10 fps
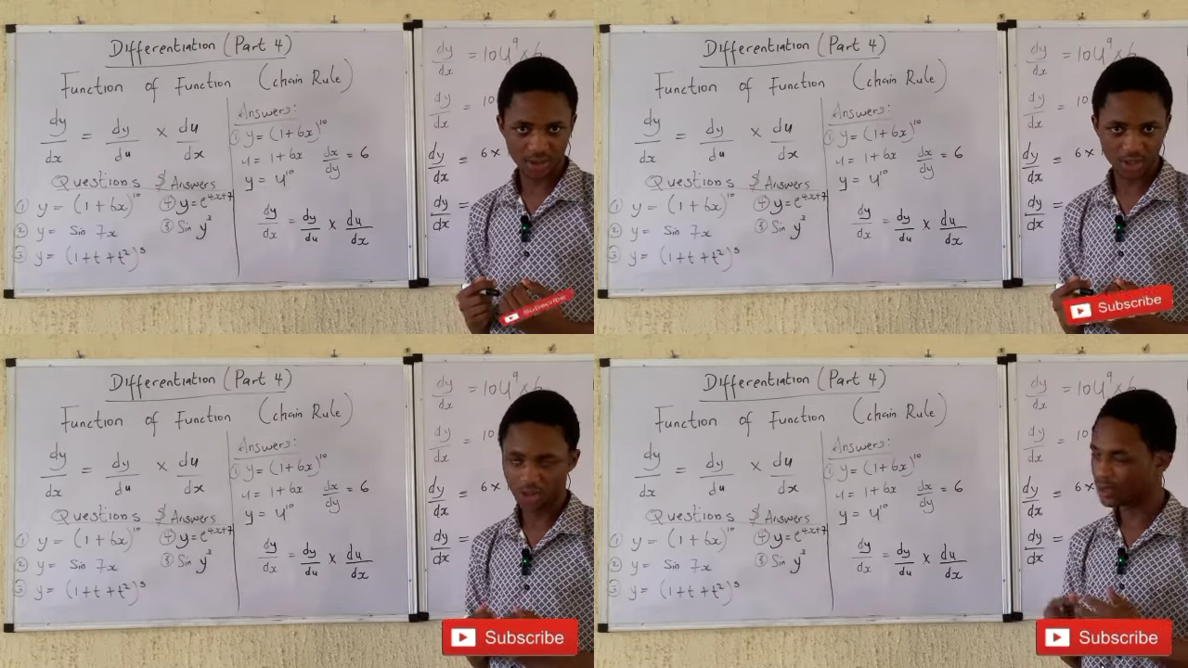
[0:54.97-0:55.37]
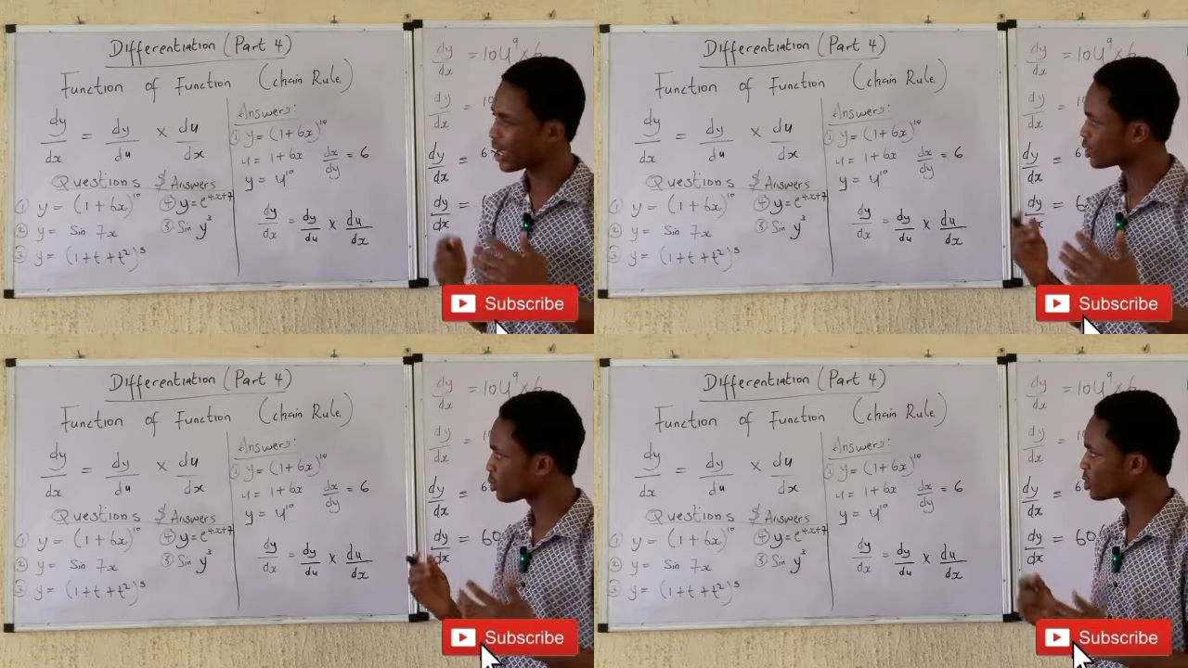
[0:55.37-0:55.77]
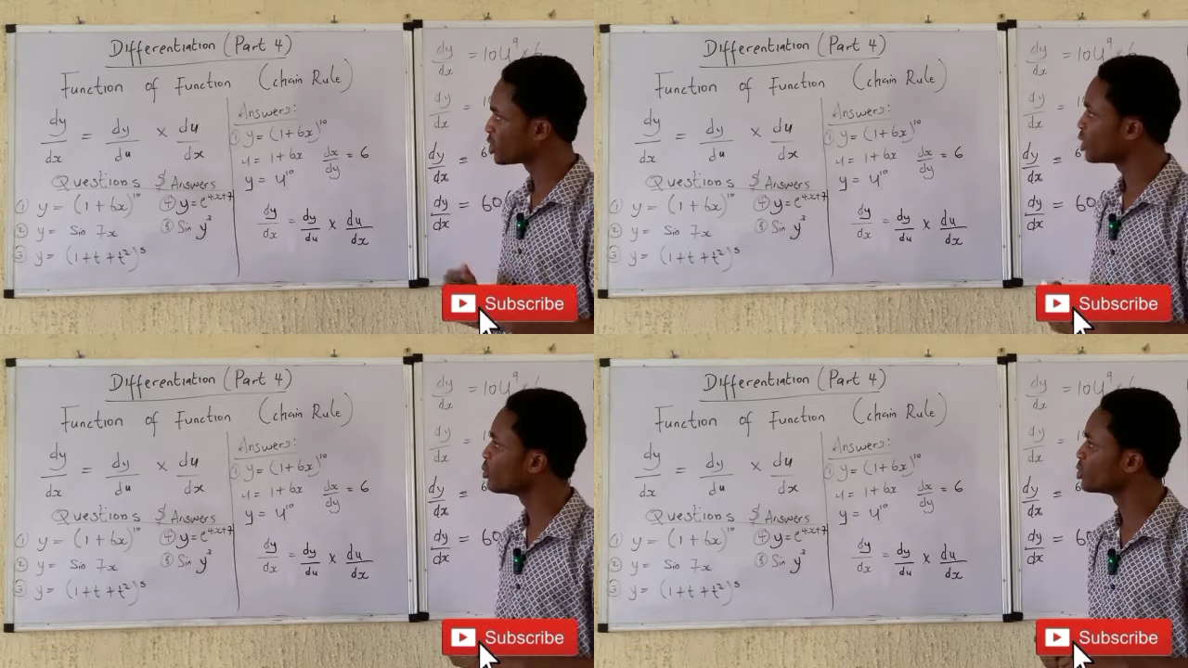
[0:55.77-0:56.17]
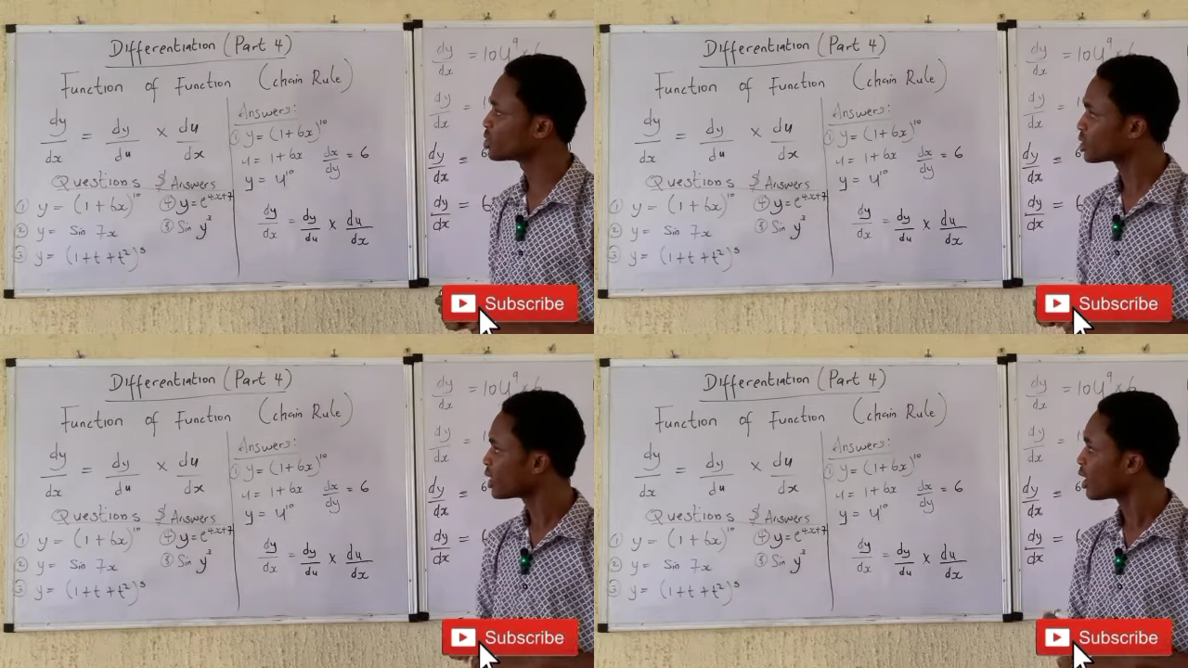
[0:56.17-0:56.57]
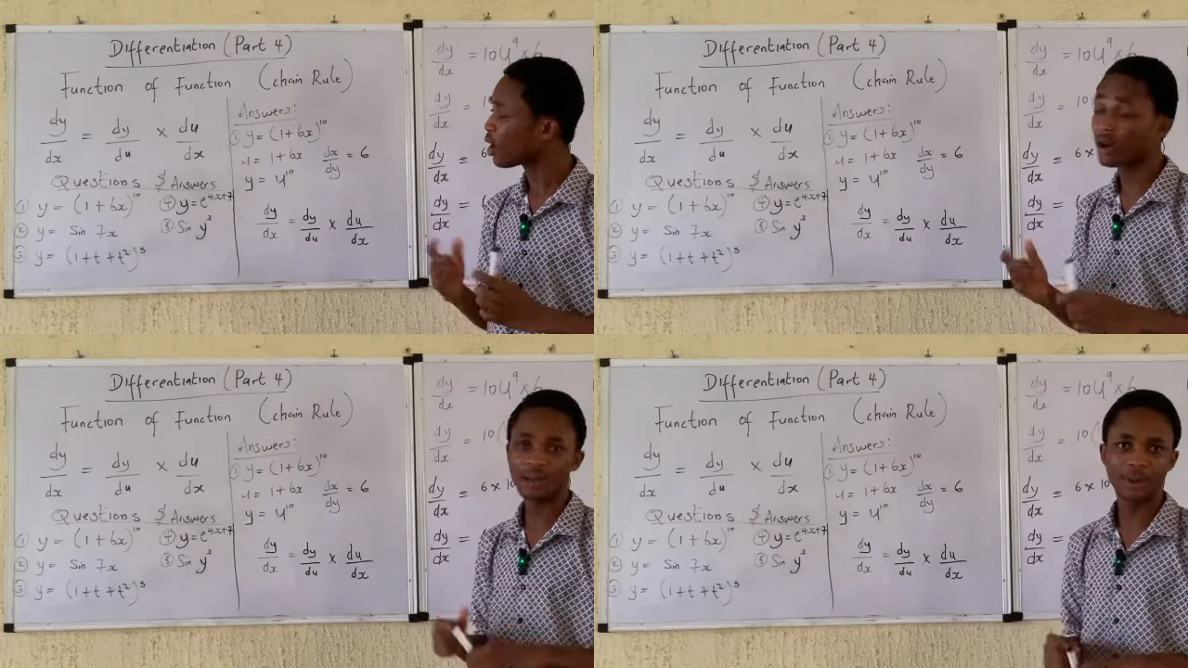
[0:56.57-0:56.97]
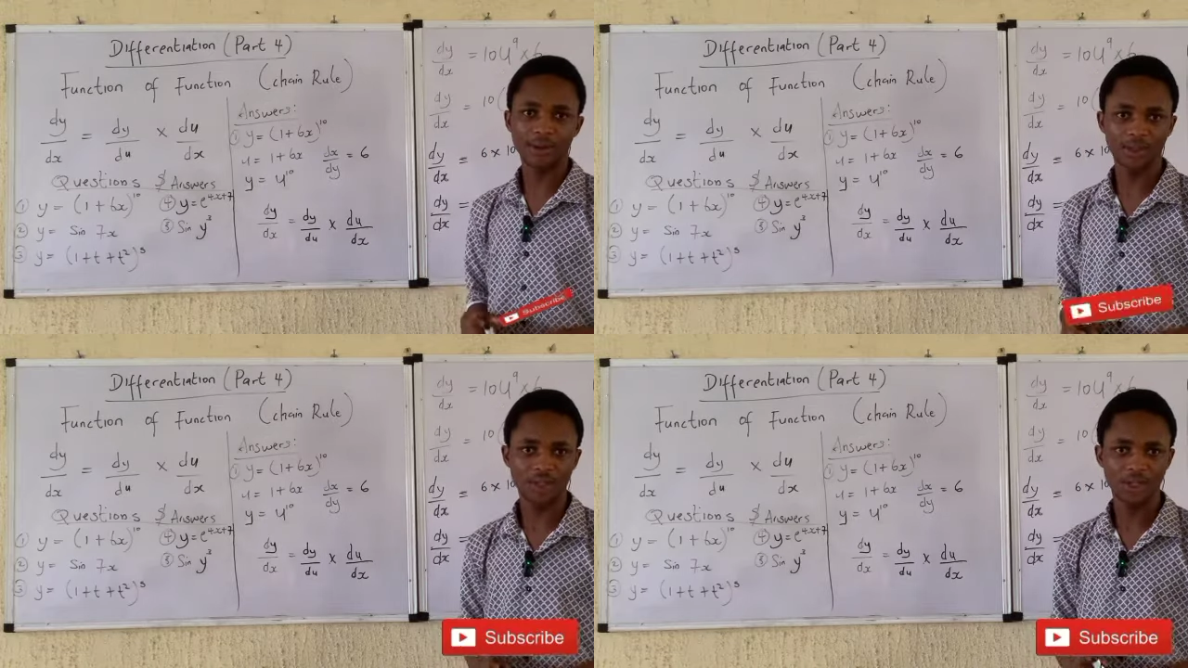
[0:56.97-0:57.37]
So that is what chain rule is all about.